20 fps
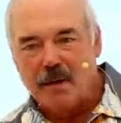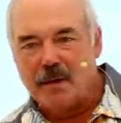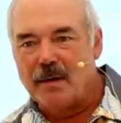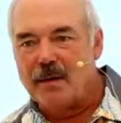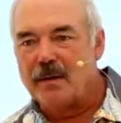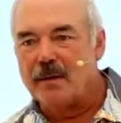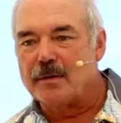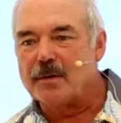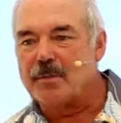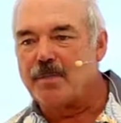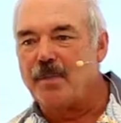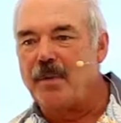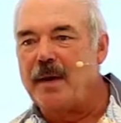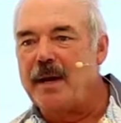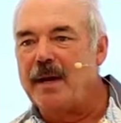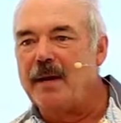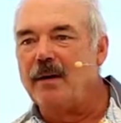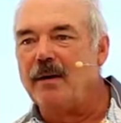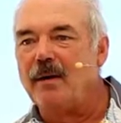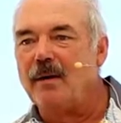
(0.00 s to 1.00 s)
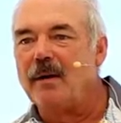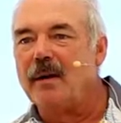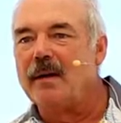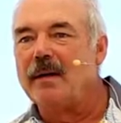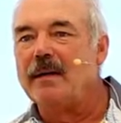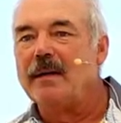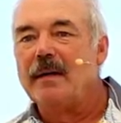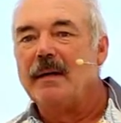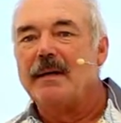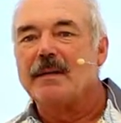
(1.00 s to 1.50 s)
a spring or a,
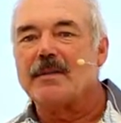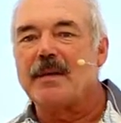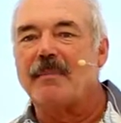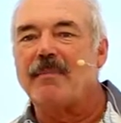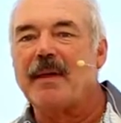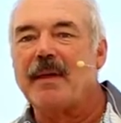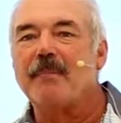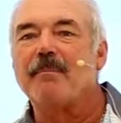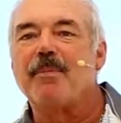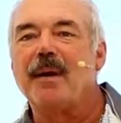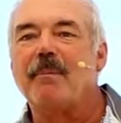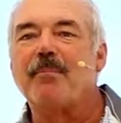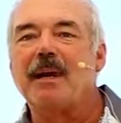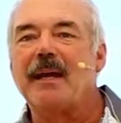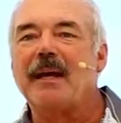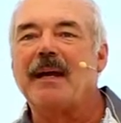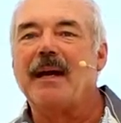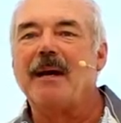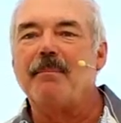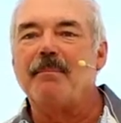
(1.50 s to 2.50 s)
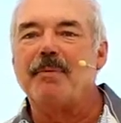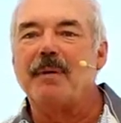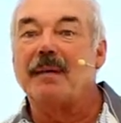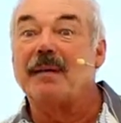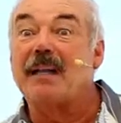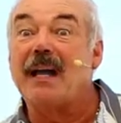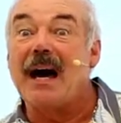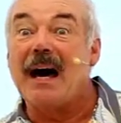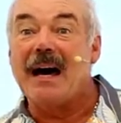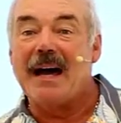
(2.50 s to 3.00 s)
uh, something bubbling up
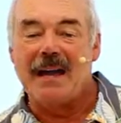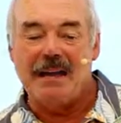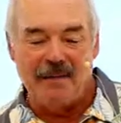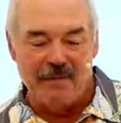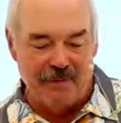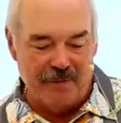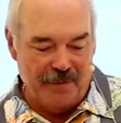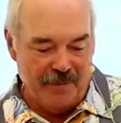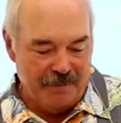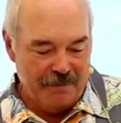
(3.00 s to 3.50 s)
alive.